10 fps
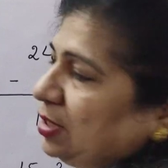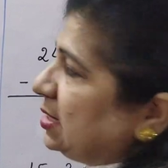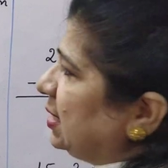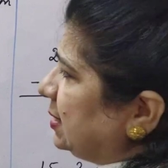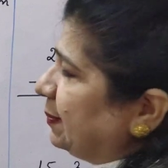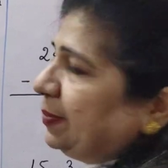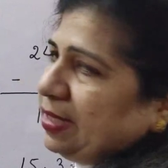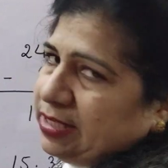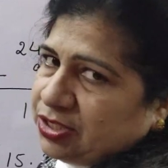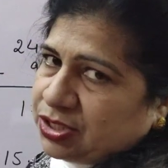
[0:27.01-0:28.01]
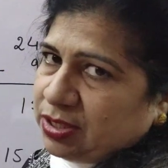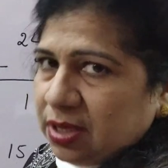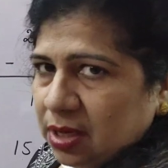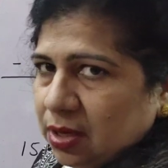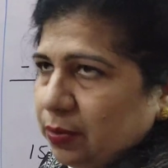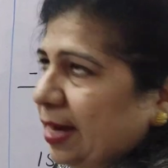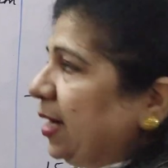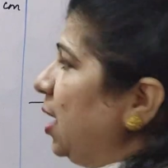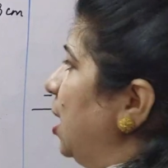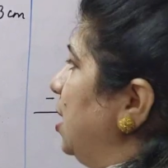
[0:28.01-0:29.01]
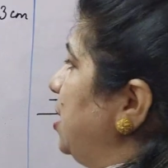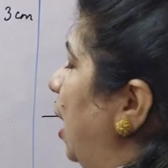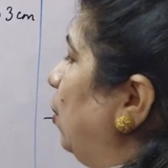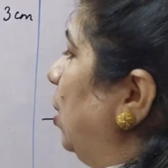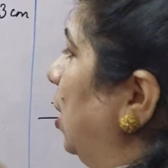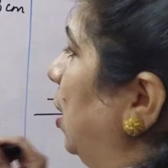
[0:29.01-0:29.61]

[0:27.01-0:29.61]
This is a simple addition, right? Now,